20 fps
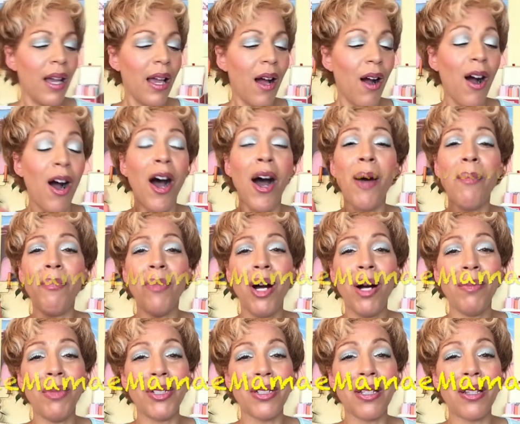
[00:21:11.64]
Hot
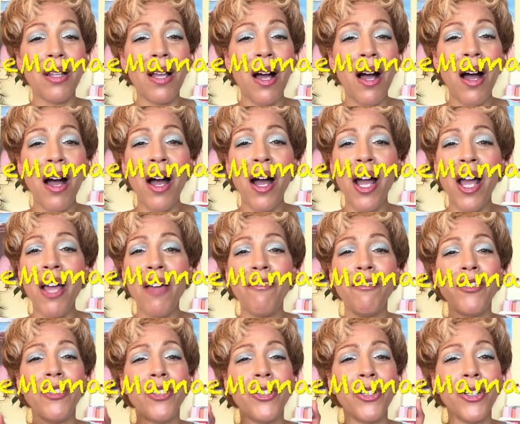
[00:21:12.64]
Mamas
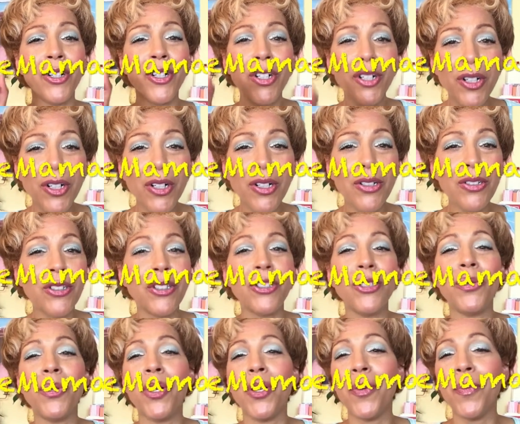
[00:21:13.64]
Live. Girls,
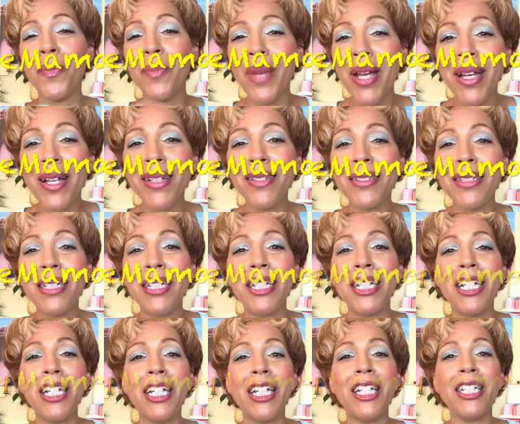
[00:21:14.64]
you are
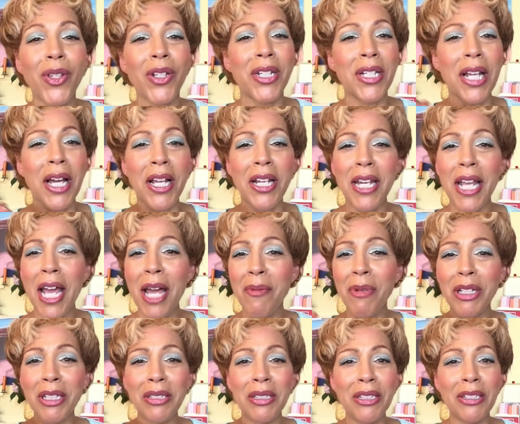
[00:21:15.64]
amazing. The
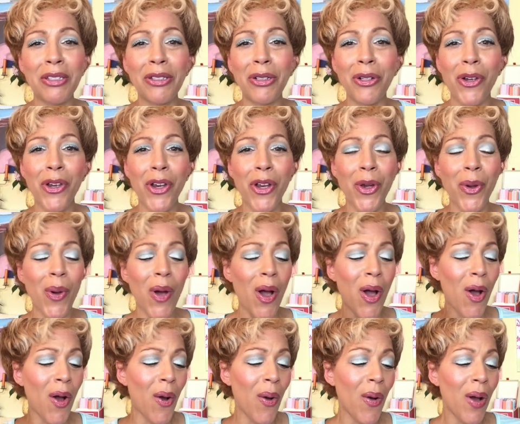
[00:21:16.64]
Dynamic Sister
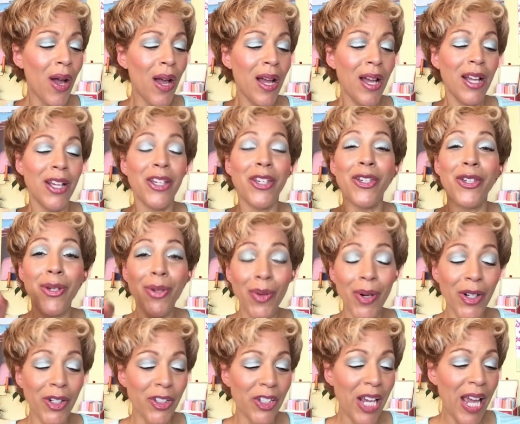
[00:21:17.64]
Duo. You
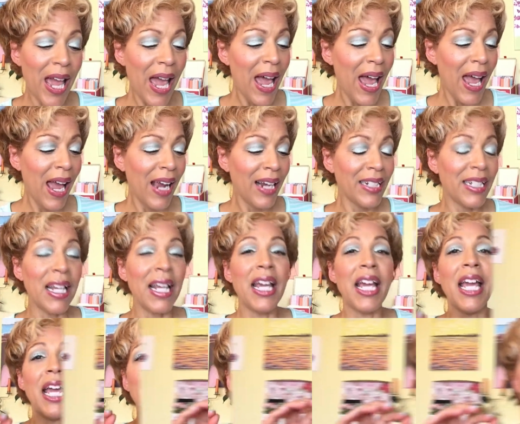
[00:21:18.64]
are tagged.
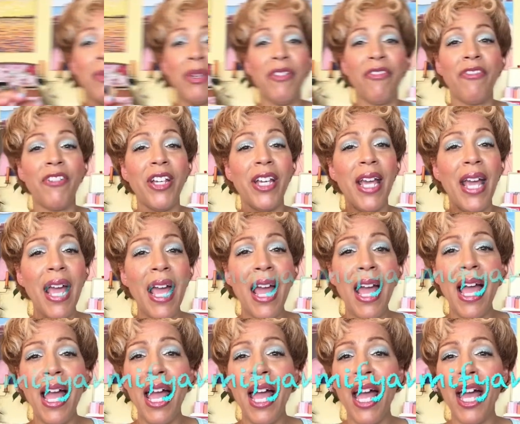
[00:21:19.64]
Emmy Fee
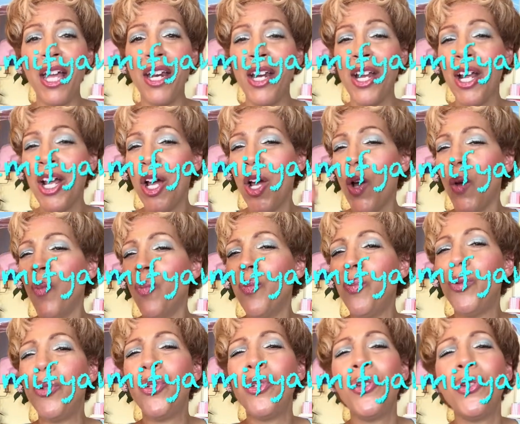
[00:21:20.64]
Ann.
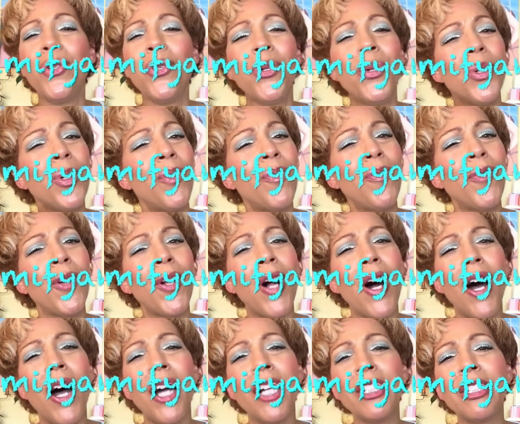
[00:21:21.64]
Beautiful
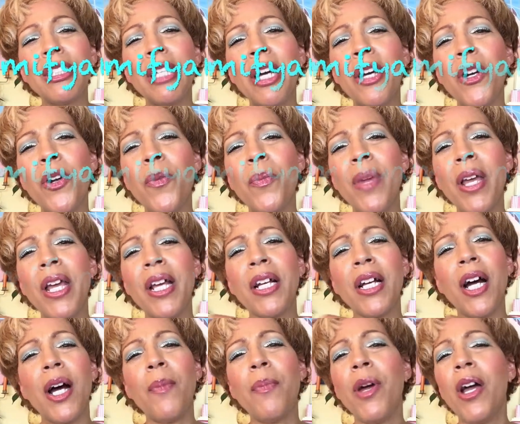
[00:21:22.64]
eyeshadow
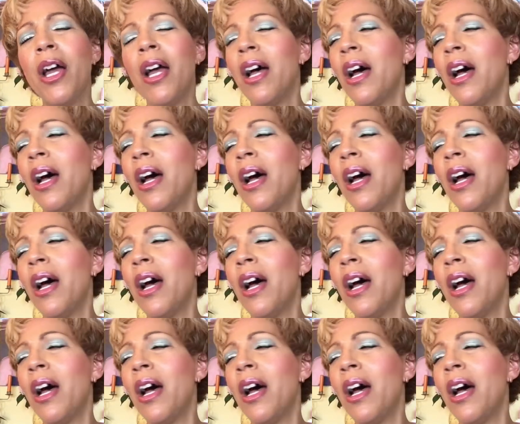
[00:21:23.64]
makeup.